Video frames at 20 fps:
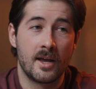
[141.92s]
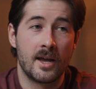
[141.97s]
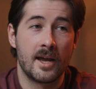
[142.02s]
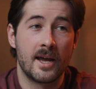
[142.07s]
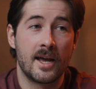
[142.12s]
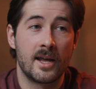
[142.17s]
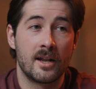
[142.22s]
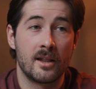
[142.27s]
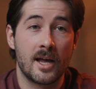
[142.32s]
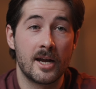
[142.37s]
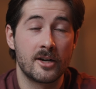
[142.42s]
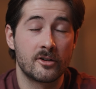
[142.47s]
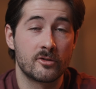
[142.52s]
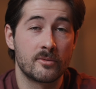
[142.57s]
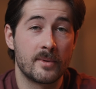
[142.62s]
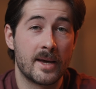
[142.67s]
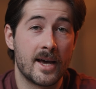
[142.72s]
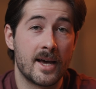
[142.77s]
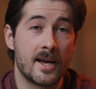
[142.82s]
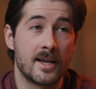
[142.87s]
And
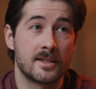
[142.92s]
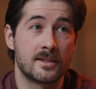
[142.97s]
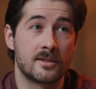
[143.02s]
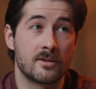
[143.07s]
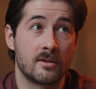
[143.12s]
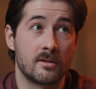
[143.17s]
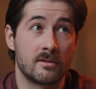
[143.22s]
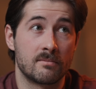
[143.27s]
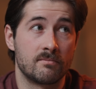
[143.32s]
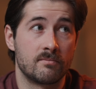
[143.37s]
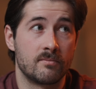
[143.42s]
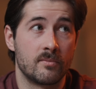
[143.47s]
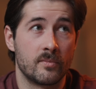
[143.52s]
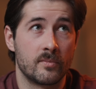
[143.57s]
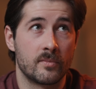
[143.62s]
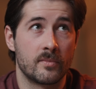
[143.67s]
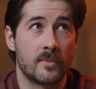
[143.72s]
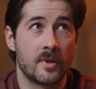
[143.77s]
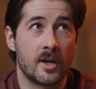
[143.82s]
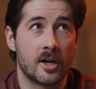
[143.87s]
Lightroom has
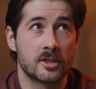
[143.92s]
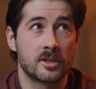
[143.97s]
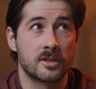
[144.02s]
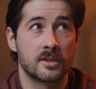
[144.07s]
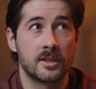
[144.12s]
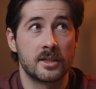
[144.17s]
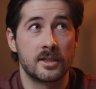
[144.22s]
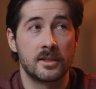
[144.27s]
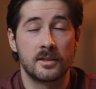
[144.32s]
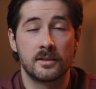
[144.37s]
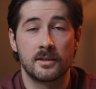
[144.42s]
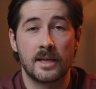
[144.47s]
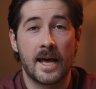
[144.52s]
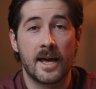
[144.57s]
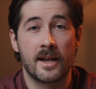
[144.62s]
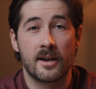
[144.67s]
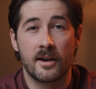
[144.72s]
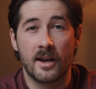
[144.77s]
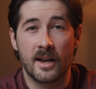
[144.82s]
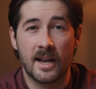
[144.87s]
actually
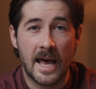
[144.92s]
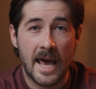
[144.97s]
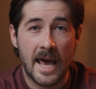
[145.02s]
added an